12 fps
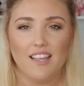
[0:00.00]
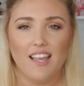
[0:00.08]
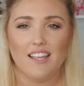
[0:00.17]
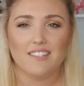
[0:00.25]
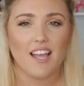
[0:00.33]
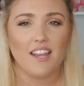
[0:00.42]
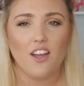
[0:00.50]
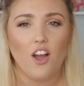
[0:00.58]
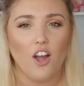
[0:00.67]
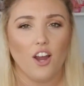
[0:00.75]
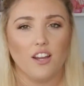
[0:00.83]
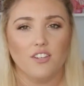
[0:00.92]
it's kind of
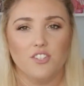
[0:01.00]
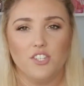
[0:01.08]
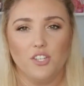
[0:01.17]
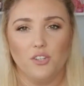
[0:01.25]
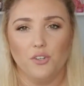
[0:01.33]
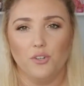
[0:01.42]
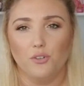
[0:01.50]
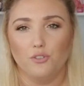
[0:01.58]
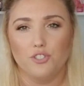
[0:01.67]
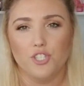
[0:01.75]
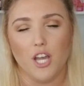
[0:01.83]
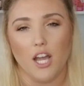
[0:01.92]
hard
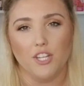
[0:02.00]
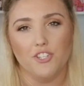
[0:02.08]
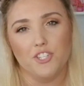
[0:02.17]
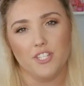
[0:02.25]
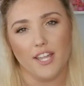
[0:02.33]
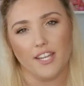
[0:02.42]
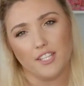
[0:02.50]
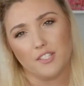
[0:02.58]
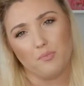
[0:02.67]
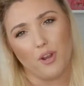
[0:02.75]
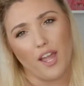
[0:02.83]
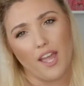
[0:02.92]
to judge setting
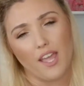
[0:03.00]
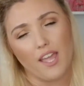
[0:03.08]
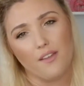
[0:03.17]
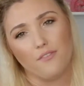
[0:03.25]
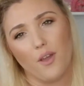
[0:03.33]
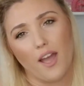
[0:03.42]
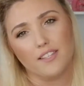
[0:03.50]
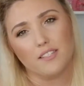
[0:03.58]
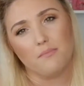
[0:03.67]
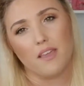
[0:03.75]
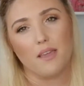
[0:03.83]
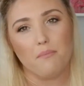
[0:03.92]
spray, if you ask
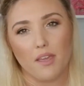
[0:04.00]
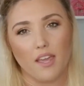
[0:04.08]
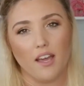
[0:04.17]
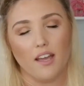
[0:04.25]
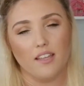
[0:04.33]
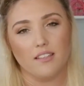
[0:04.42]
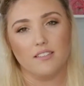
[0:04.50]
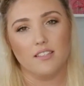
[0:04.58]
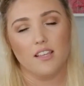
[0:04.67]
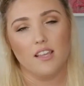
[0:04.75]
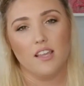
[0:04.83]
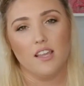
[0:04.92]
me, because
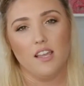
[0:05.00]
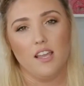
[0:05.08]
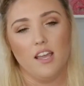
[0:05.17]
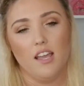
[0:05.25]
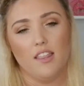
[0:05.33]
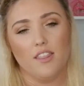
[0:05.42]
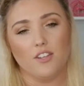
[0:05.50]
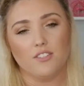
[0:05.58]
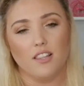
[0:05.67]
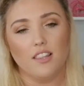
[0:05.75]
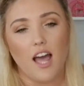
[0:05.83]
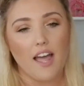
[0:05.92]
there's a
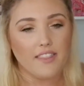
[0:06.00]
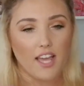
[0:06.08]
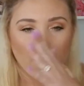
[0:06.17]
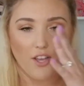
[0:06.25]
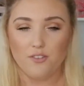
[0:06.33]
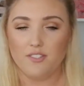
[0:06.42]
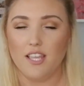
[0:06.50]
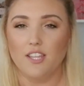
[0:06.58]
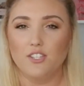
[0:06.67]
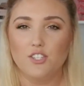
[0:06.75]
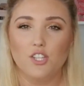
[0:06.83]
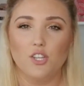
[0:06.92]
lot that goes
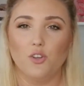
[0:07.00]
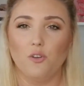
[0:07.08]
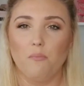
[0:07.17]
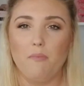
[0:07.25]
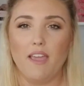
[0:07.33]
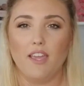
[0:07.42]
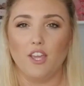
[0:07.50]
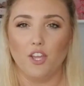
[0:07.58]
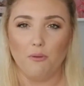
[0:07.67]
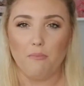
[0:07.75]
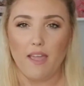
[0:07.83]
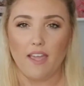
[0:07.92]
into making
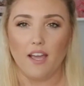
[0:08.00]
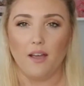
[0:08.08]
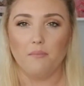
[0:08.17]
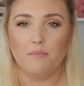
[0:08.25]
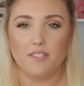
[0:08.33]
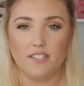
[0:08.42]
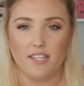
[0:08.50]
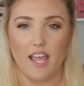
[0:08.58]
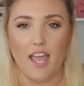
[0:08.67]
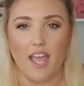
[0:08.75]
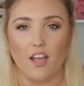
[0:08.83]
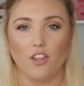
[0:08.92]
your makeup
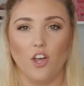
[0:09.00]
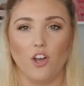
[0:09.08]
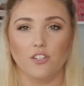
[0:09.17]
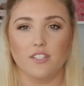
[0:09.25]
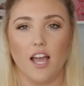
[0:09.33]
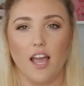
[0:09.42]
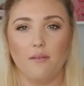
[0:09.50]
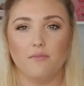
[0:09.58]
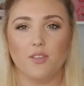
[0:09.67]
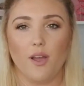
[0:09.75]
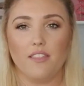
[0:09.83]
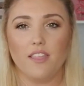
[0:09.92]
stay a long time.
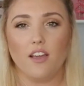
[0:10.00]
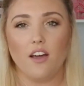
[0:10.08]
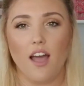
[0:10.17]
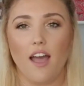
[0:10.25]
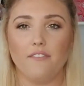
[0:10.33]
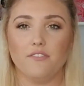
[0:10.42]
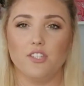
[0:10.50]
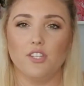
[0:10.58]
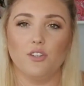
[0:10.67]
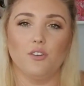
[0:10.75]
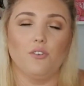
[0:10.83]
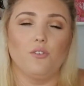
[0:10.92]
So I think I'll have
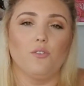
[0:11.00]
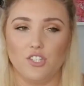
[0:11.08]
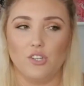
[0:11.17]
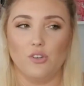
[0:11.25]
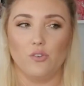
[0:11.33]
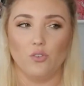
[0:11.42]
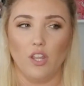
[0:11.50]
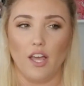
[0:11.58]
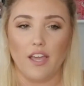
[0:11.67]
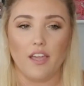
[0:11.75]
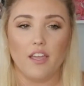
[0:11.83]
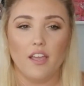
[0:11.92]
to do
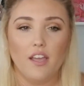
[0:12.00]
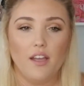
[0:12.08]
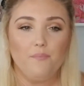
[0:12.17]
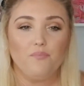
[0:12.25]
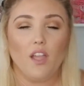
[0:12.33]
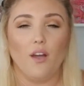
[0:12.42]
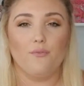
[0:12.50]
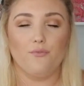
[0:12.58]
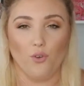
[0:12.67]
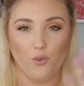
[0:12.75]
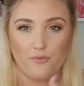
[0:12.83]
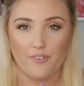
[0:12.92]
like a
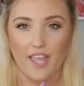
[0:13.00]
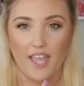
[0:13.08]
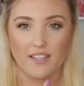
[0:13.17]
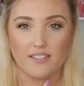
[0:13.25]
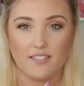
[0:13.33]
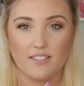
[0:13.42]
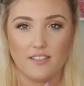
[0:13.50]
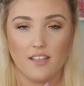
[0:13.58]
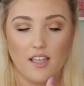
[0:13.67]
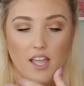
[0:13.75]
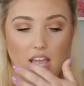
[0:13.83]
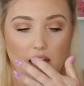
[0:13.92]
full face
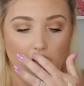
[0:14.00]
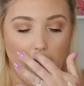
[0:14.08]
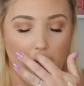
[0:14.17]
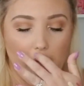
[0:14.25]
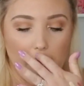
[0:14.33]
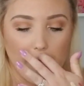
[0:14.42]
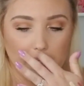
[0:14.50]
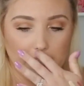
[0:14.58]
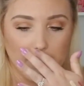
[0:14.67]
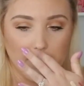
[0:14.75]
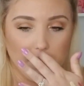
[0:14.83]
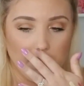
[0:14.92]
and